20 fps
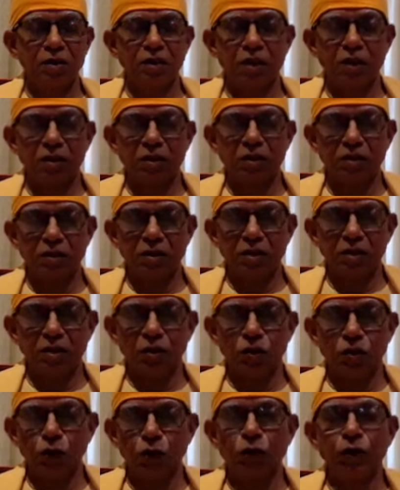there is
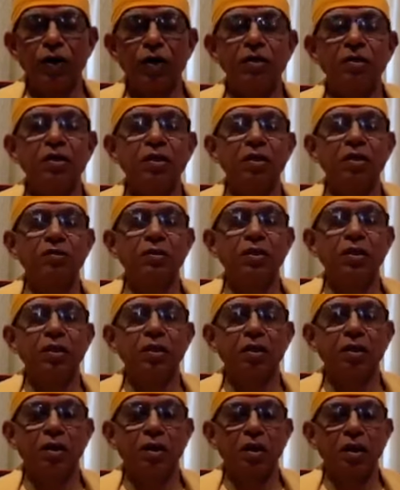no function of
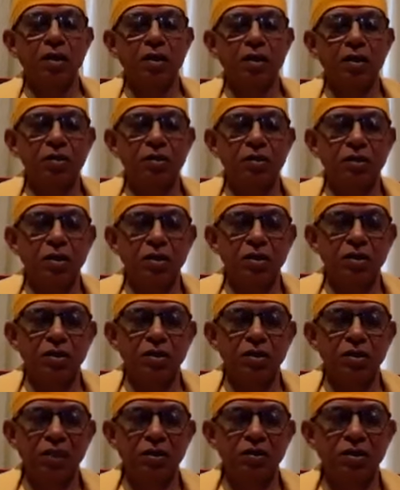the organs or the
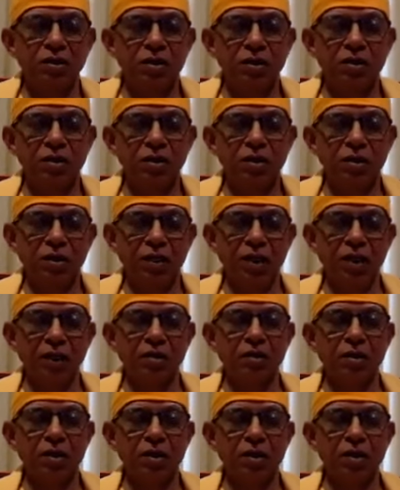senses or the
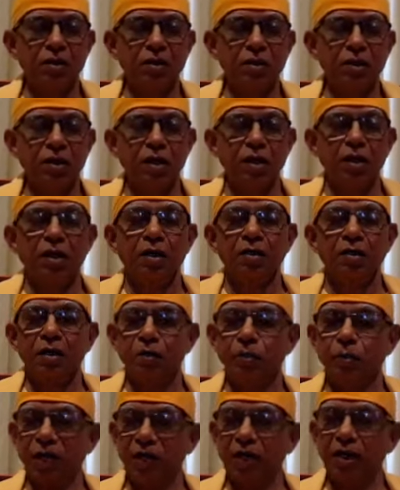indriyas.
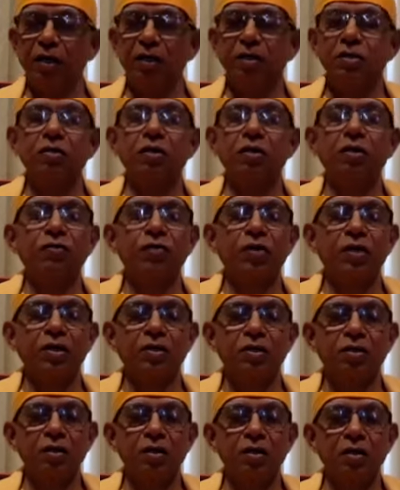The mind does not
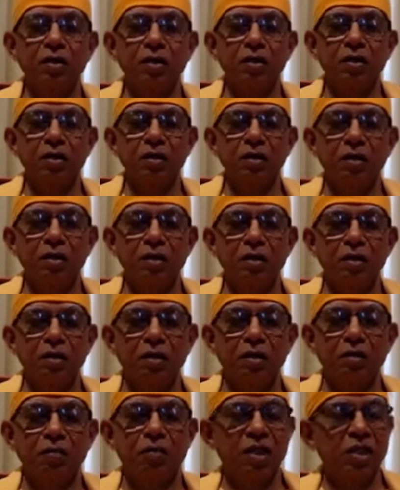function.
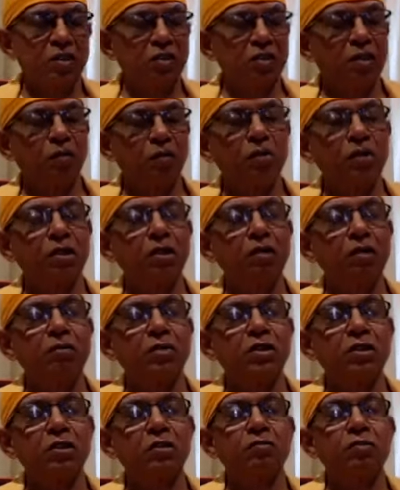But it's something
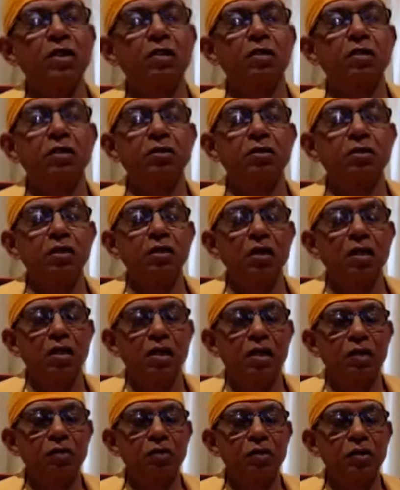which is witness
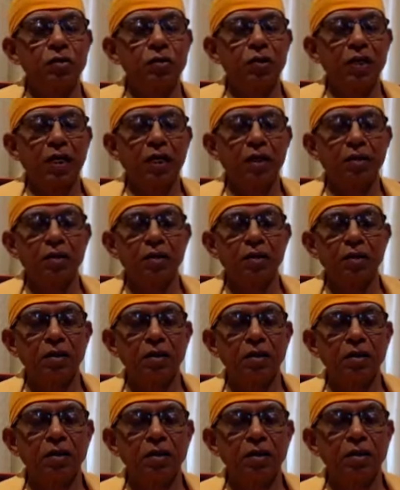even to that.
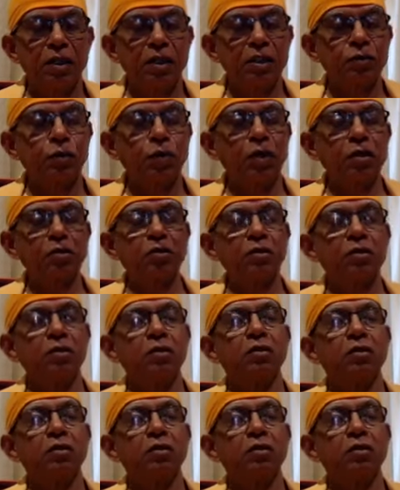That's what